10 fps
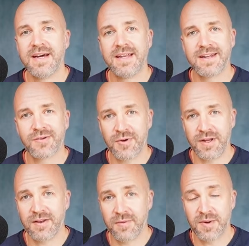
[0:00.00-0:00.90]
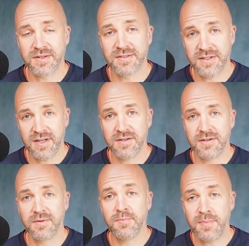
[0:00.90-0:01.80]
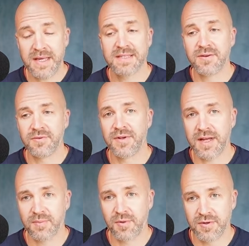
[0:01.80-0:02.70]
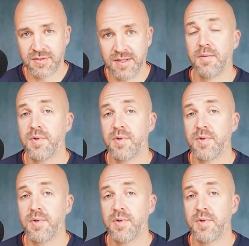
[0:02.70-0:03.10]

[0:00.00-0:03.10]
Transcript: and then created a presentation based on that policy.